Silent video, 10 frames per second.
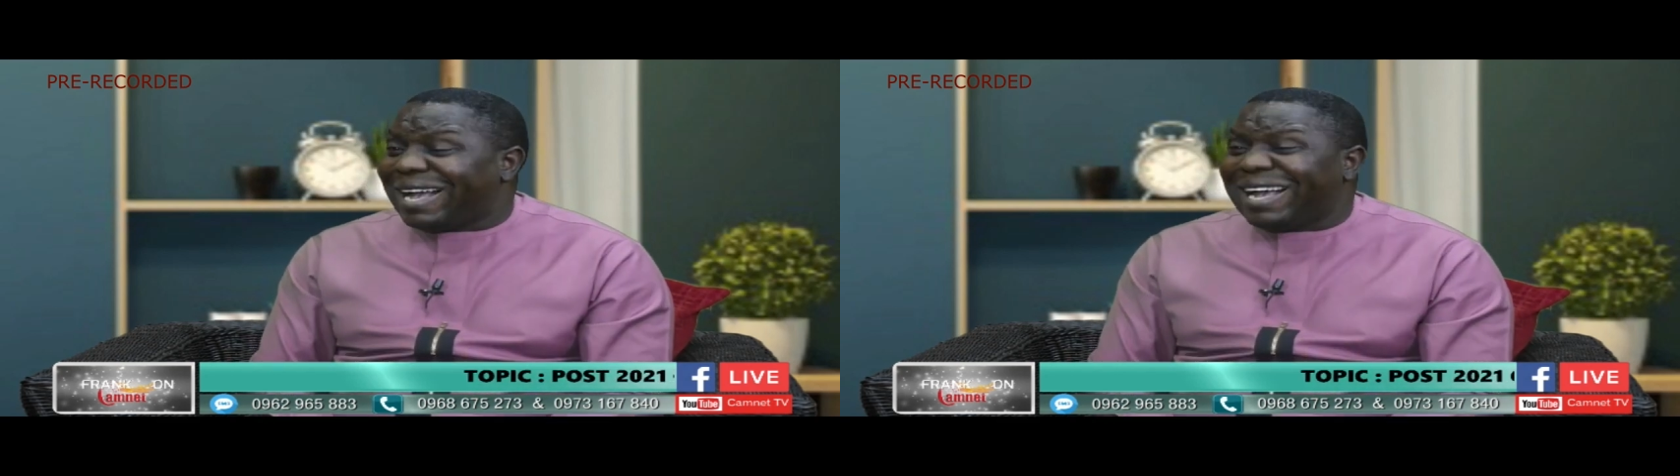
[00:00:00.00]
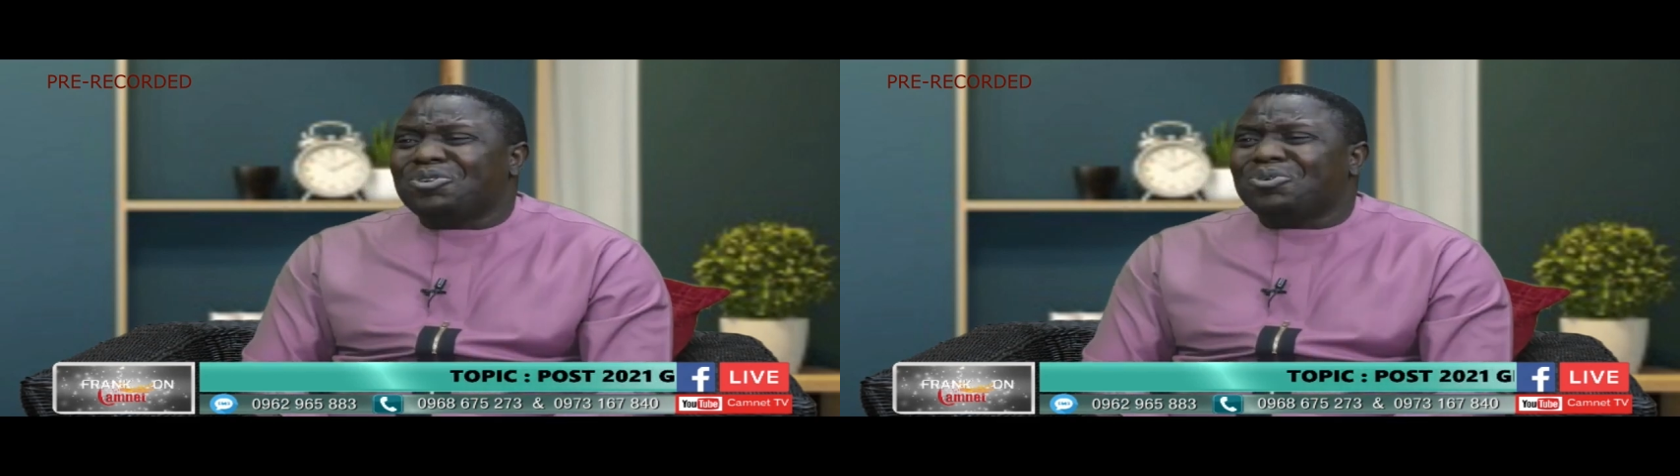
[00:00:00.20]

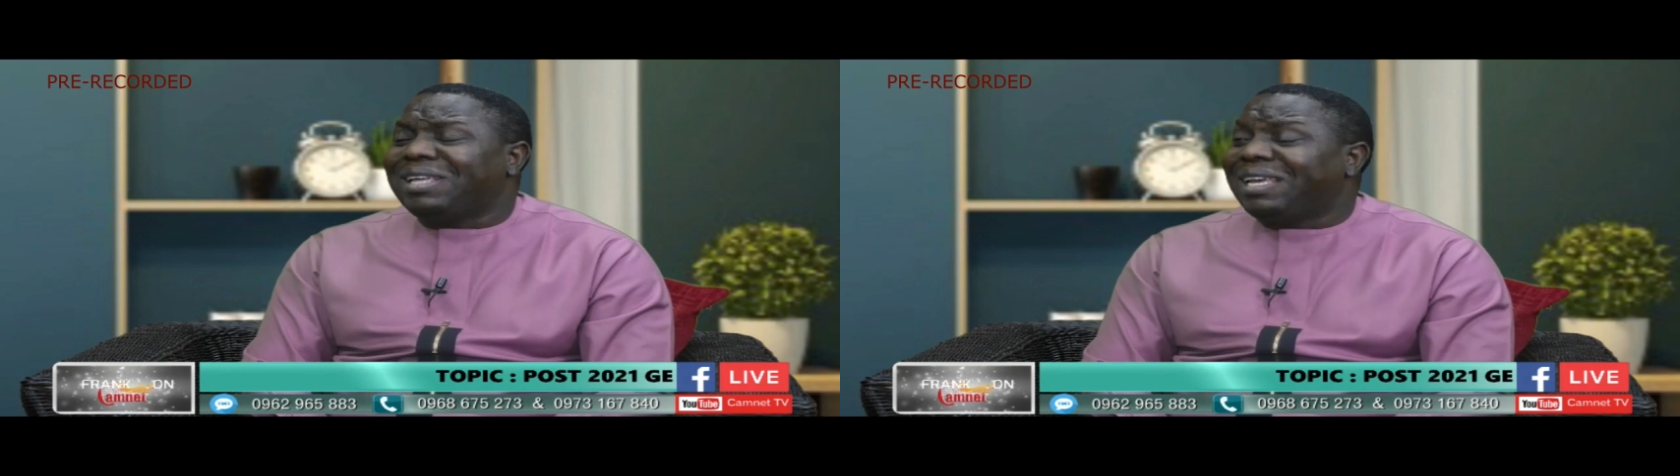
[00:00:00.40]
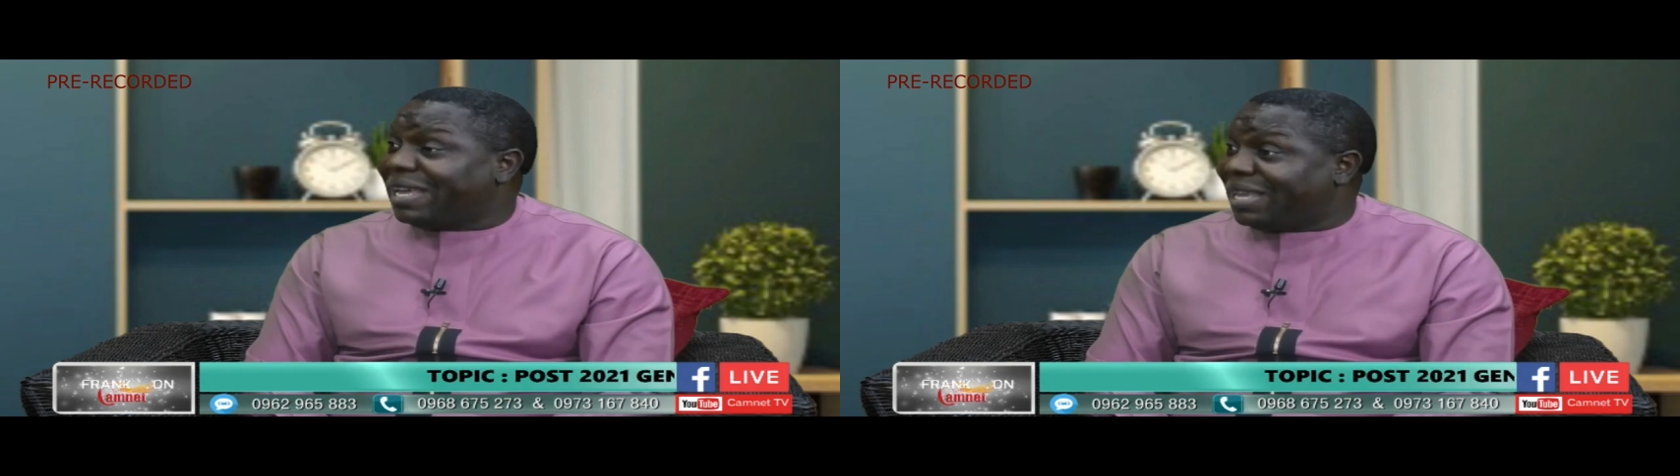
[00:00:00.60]
I
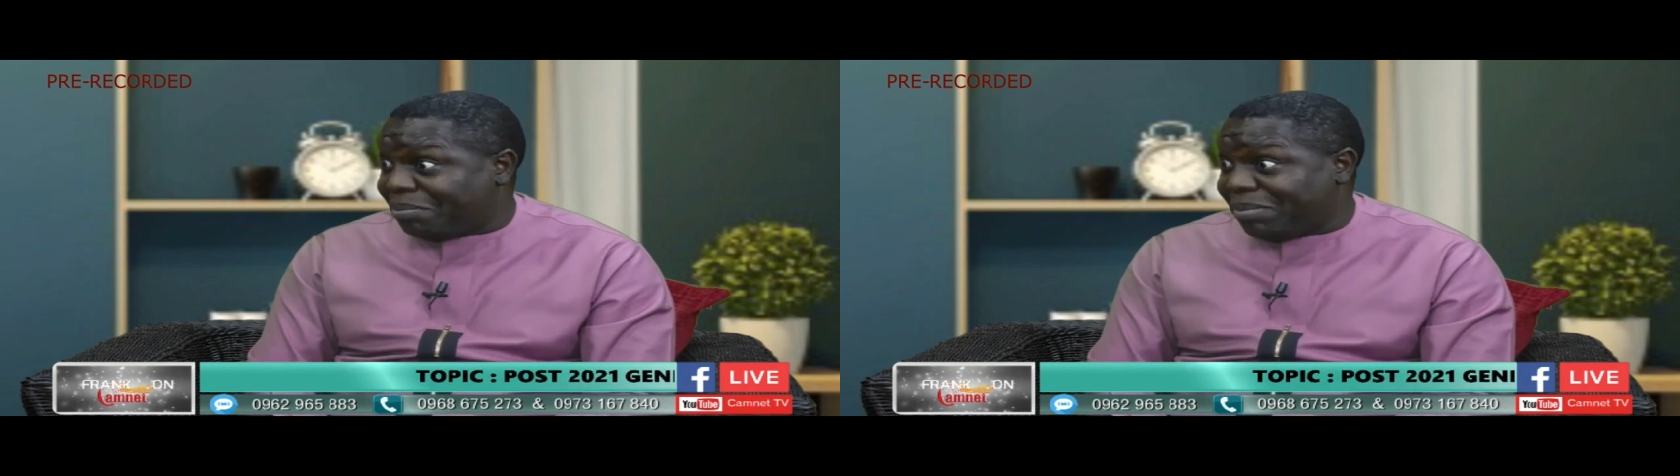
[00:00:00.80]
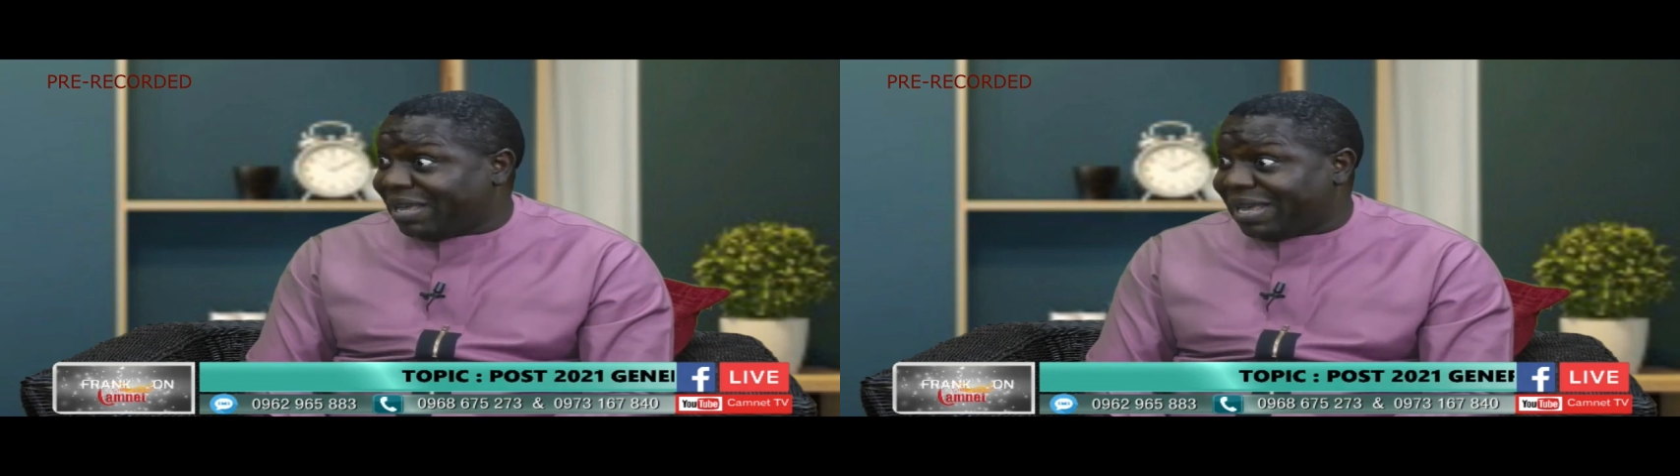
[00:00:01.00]
know they
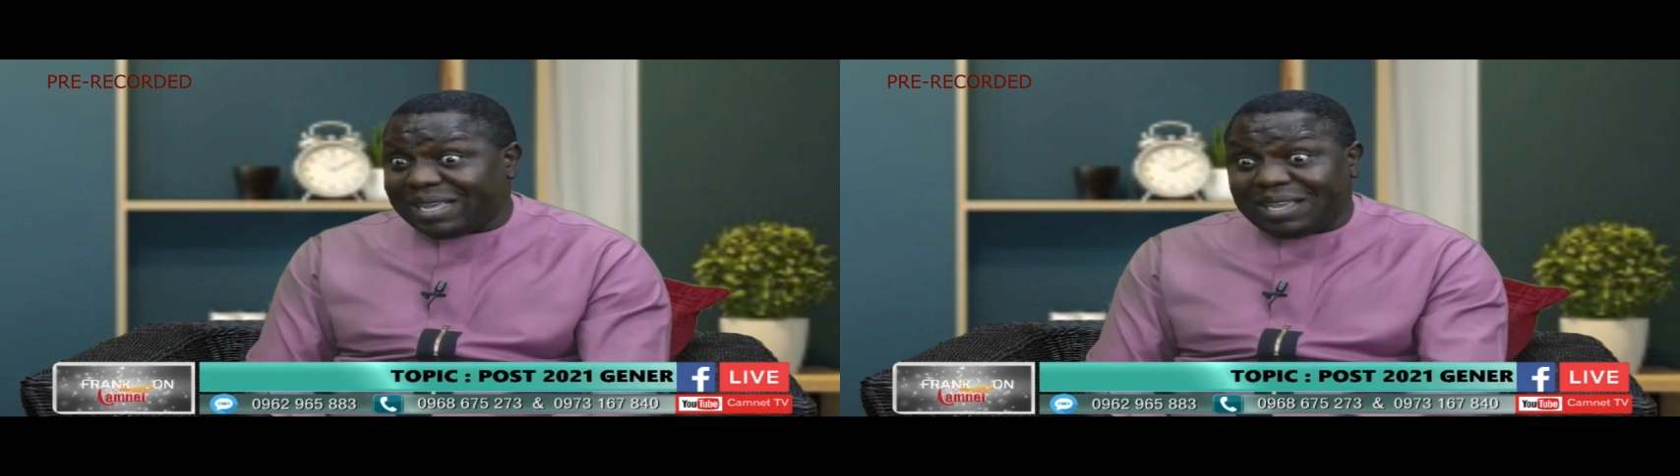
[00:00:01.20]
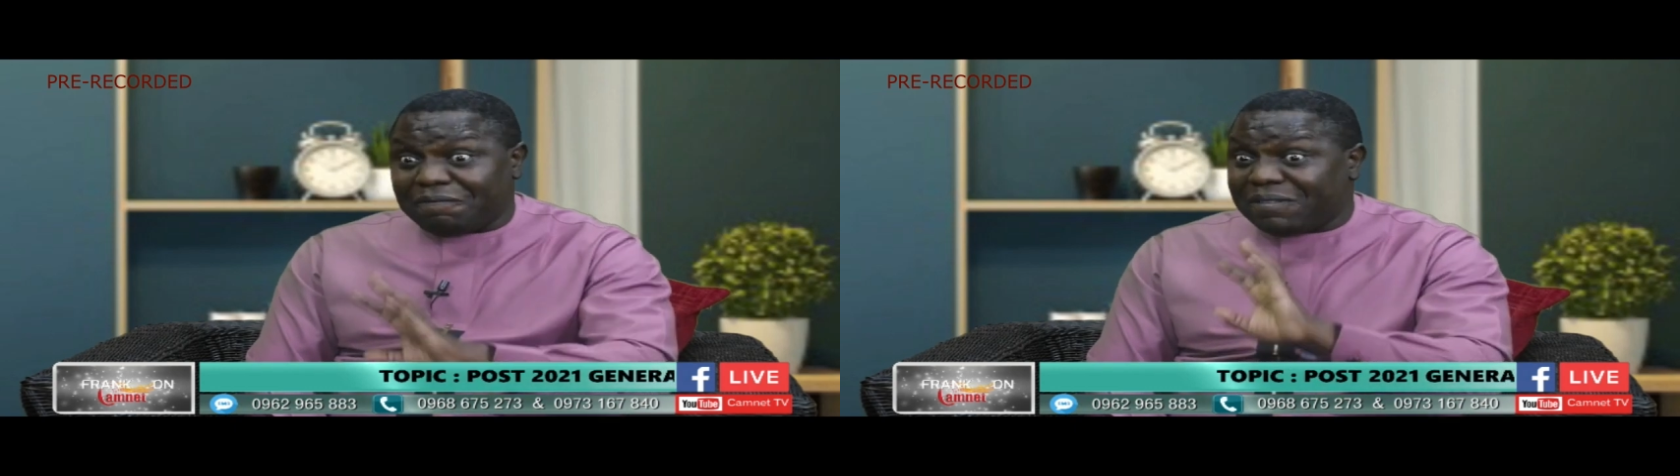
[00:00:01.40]
like me
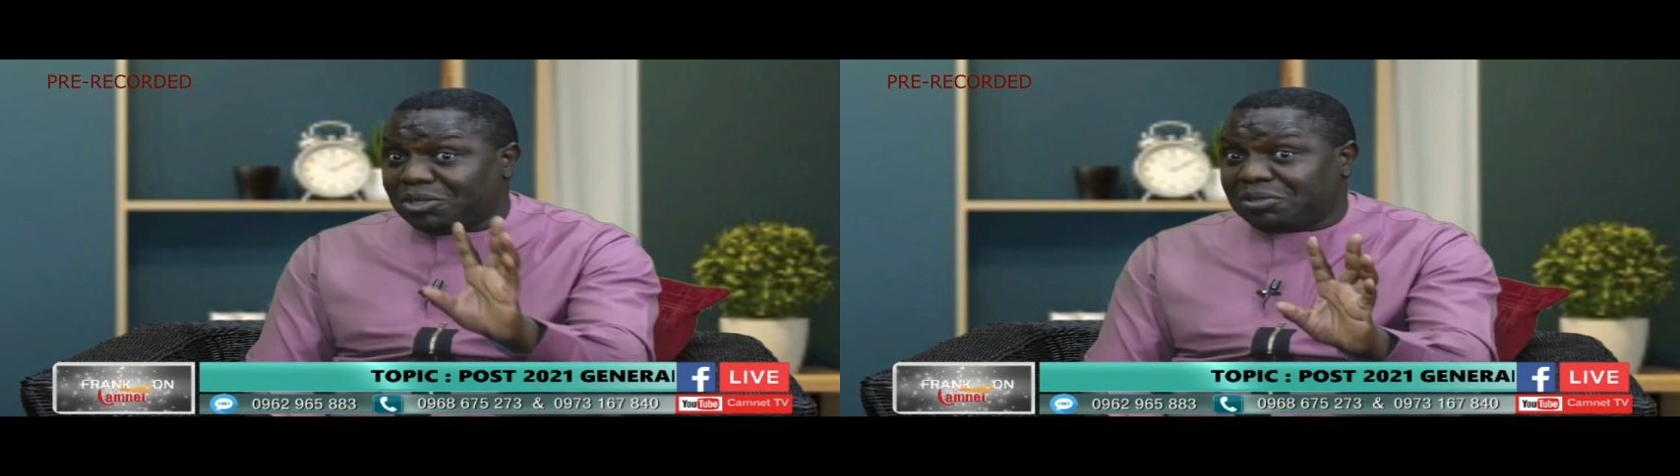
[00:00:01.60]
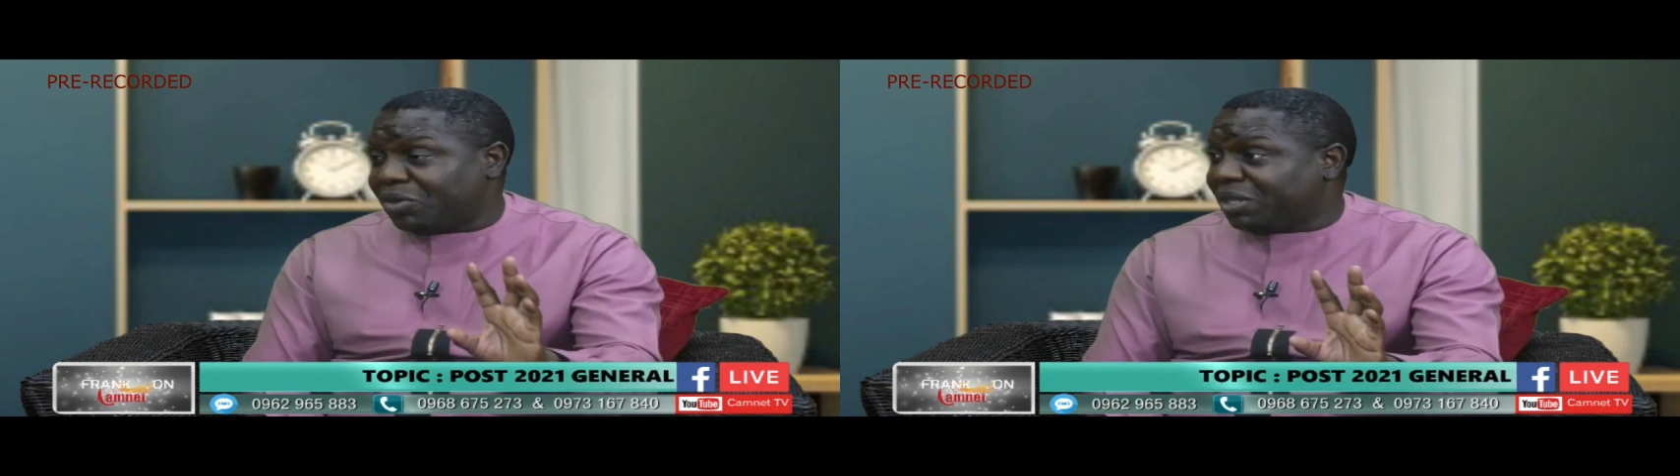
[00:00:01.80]
and I can
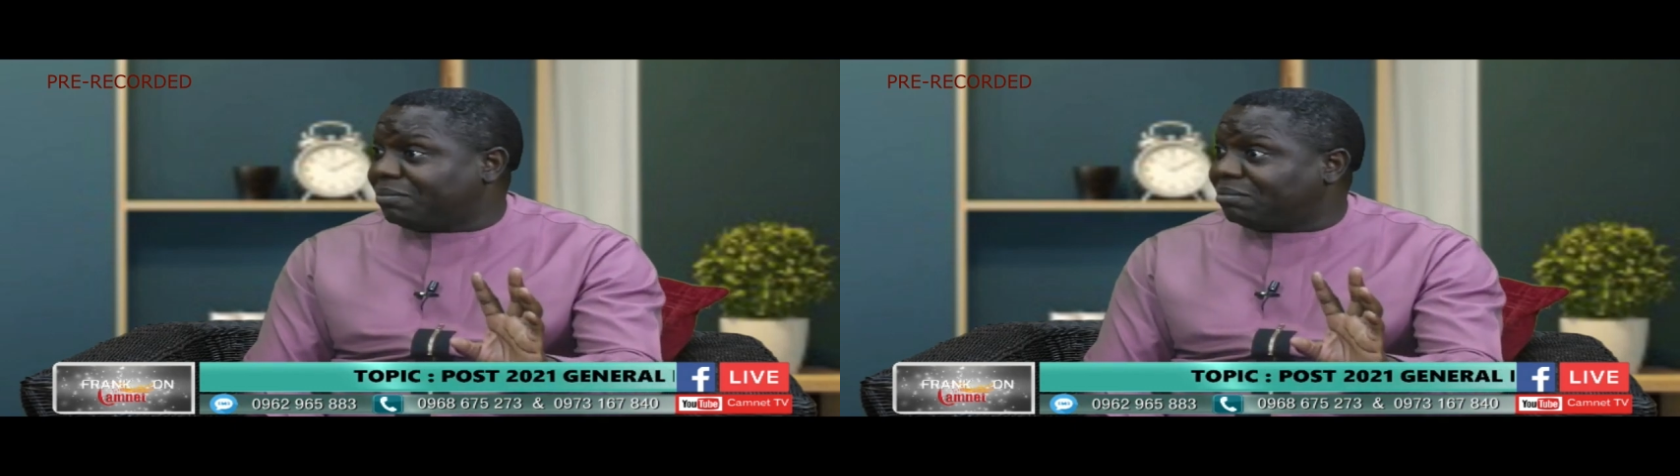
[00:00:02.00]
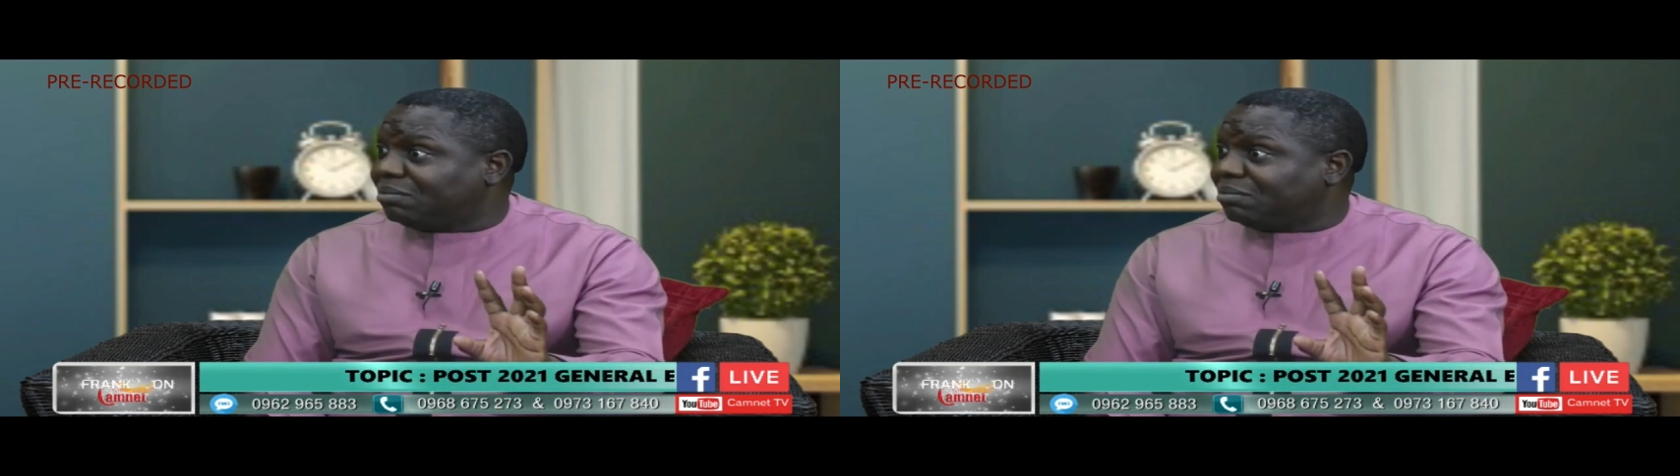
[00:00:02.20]
vouch for them.